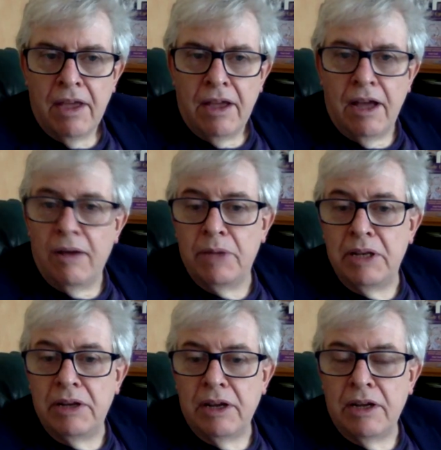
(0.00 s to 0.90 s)
I
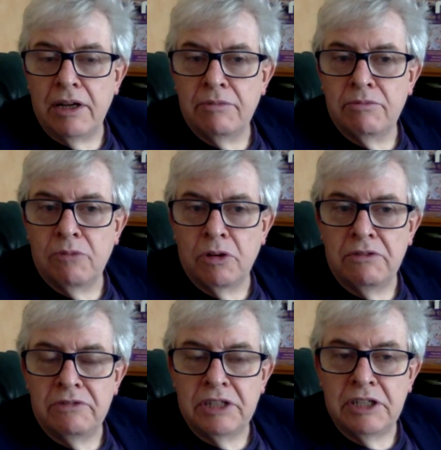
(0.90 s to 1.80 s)
mean, what
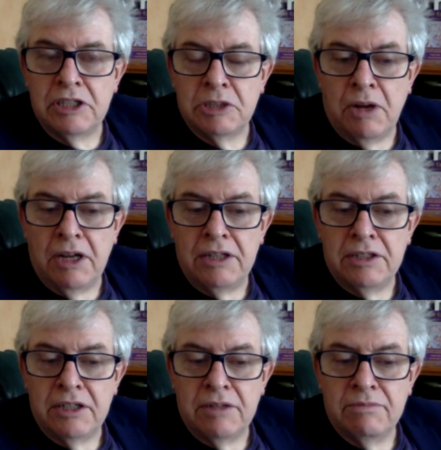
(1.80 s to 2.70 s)
you've explained
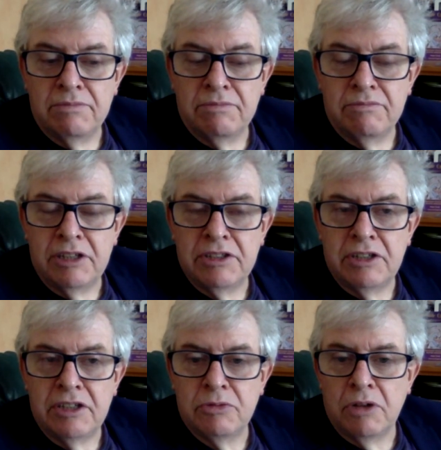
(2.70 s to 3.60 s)

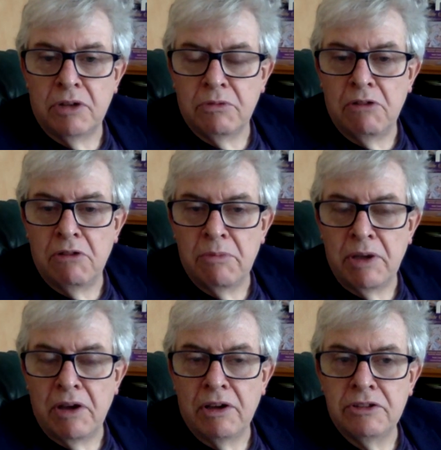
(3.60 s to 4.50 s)
resonates rather well with
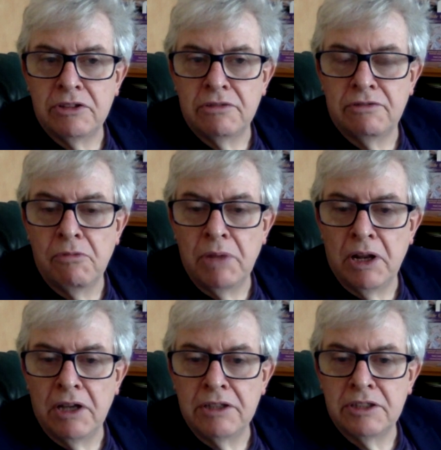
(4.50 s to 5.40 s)
me. I used to
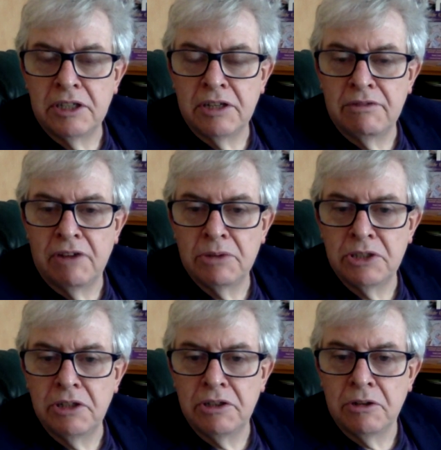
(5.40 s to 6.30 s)
formulate
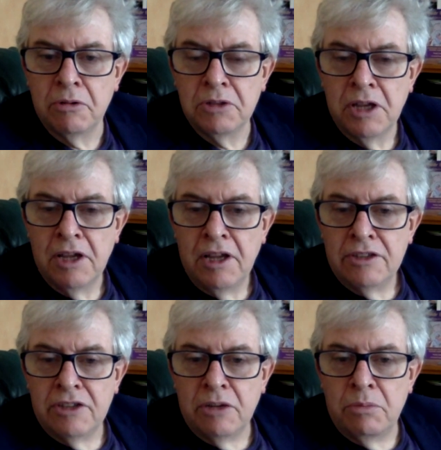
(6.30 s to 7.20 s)
pharmaceuticals,
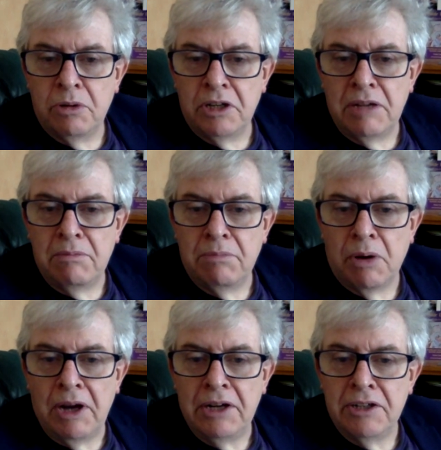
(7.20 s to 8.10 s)
so putting in
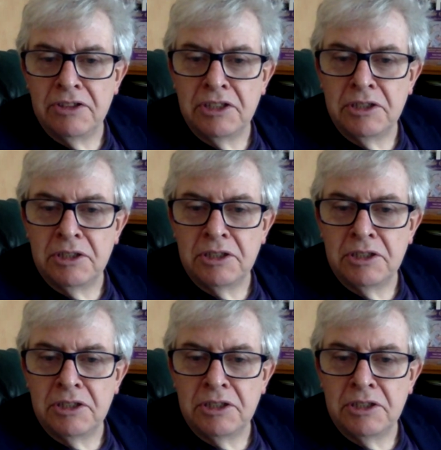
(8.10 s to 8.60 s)
binders into